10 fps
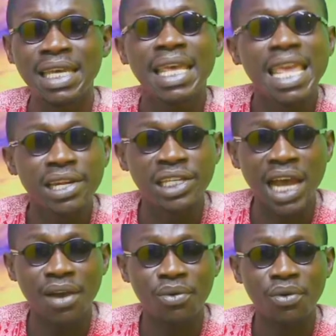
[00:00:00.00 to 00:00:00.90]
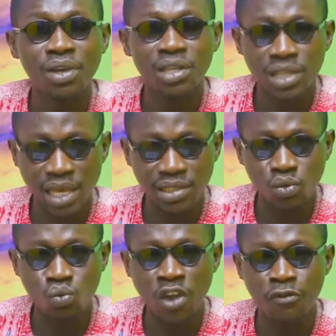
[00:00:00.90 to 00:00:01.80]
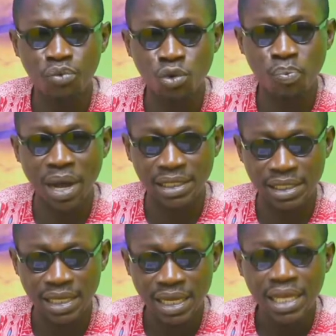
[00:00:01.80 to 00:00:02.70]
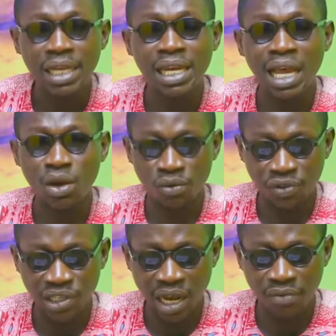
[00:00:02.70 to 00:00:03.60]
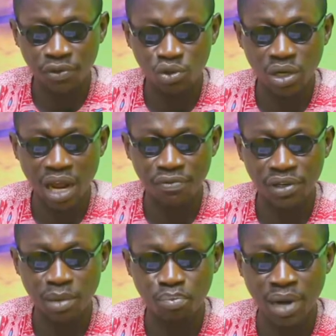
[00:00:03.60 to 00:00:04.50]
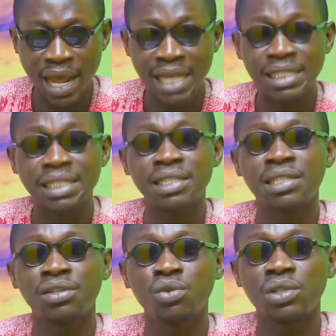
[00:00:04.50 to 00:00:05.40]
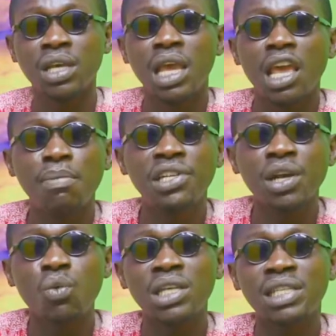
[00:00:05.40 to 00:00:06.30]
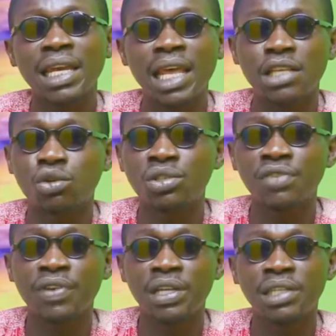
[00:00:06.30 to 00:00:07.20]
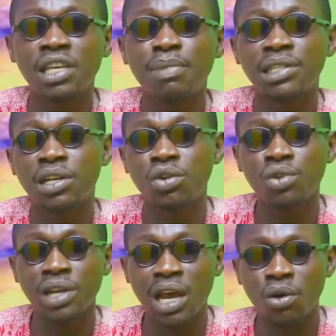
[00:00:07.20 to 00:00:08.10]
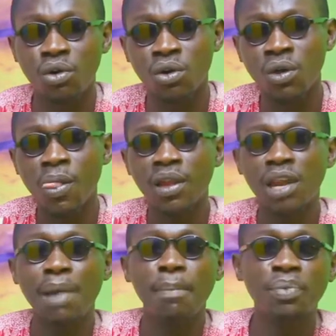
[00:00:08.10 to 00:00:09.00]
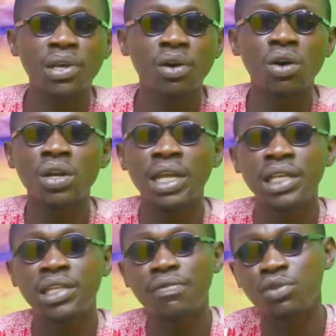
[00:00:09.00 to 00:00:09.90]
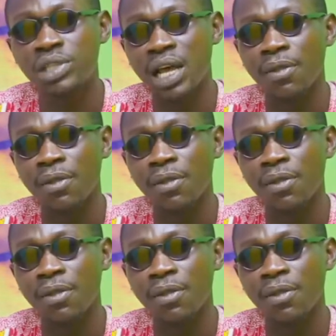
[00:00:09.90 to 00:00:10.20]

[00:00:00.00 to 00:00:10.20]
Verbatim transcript: in town. Yes, wave pool party. Na official photography in your Bra Asset Studios. Ebisha Westside Exclusive Entertainment crew now or now I pick all the interviews uh,